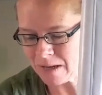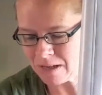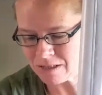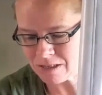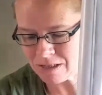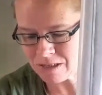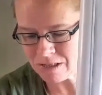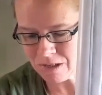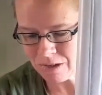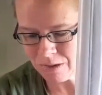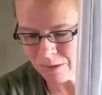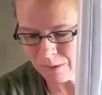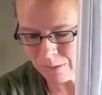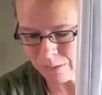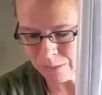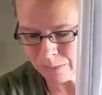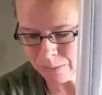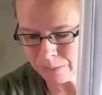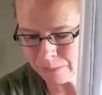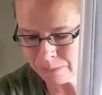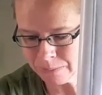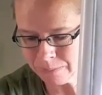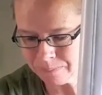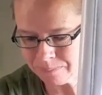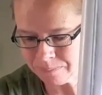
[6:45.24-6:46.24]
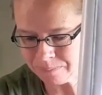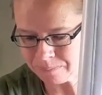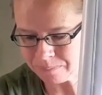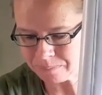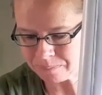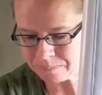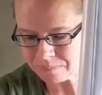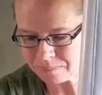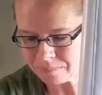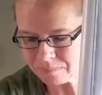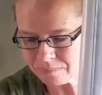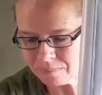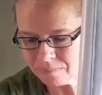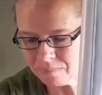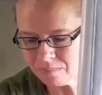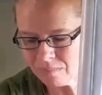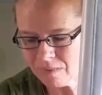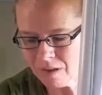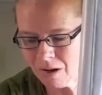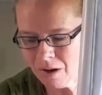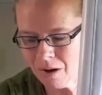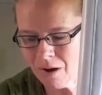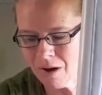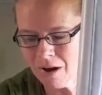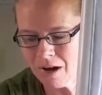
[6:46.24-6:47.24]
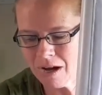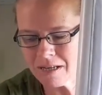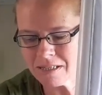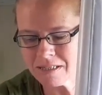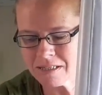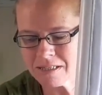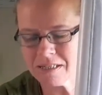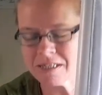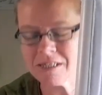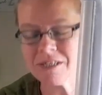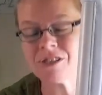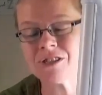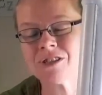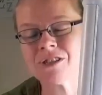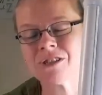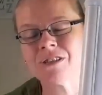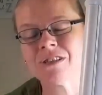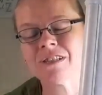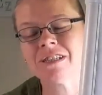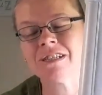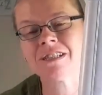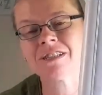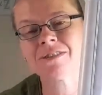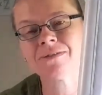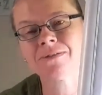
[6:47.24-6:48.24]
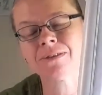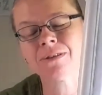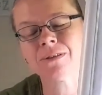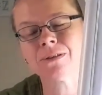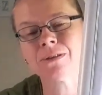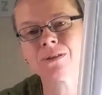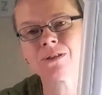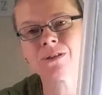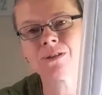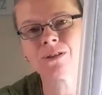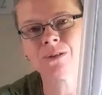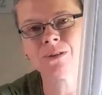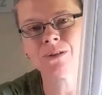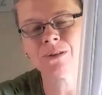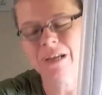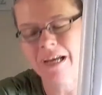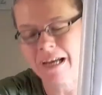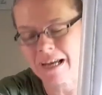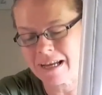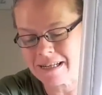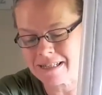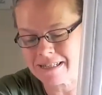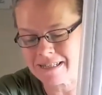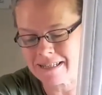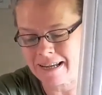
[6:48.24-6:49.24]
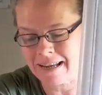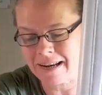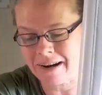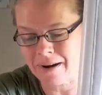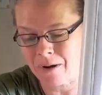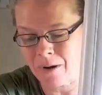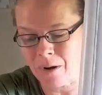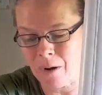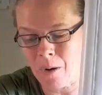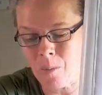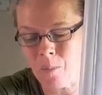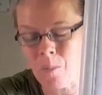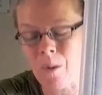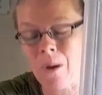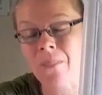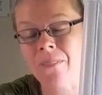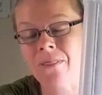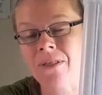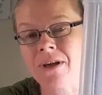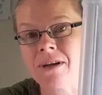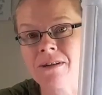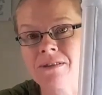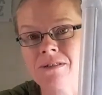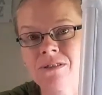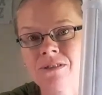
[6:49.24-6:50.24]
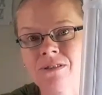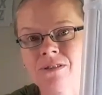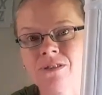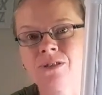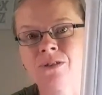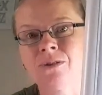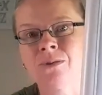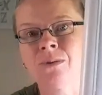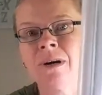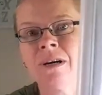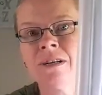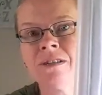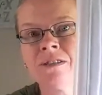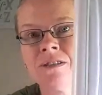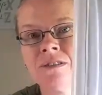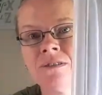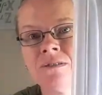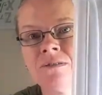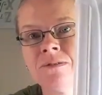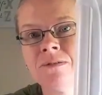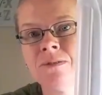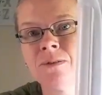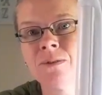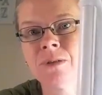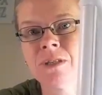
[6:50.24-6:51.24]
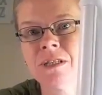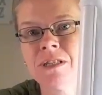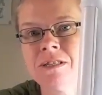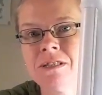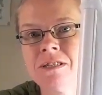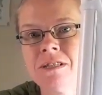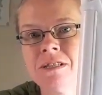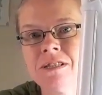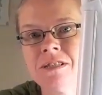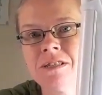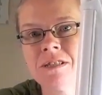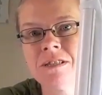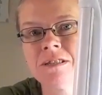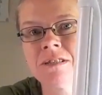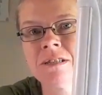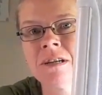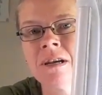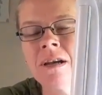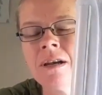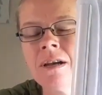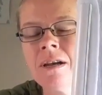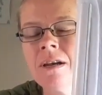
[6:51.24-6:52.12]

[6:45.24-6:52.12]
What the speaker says: So I stitched on this for 2 days and I got 1,240 stitches.